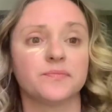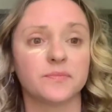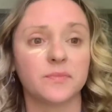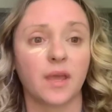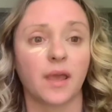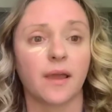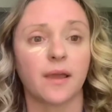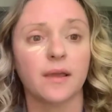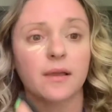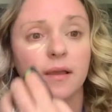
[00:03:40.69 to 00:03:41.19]

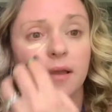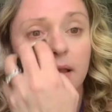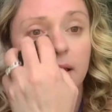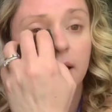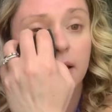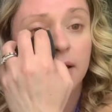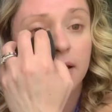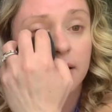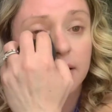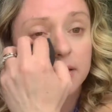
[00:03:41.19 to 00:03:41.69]
Okay,
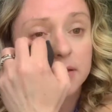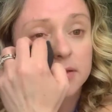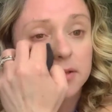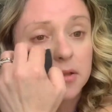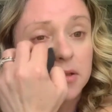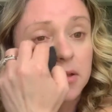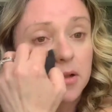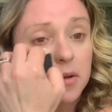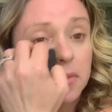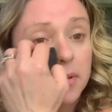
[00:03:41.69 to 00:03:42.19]

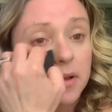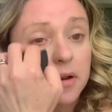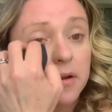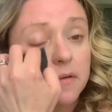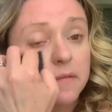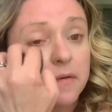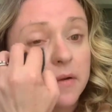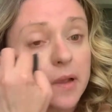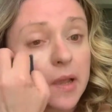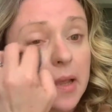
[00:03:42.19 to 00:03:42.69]
so a little bit
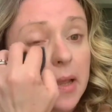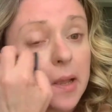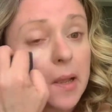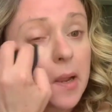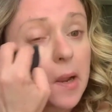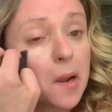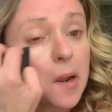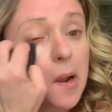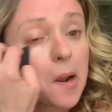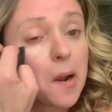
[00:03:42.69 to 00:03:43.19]
over
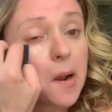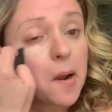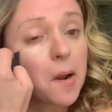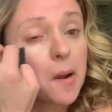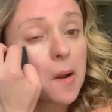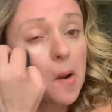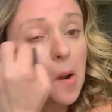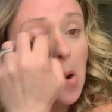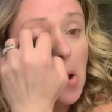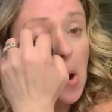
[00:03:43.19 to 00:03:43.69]

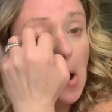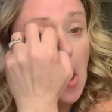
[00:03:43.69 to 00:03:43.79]
here.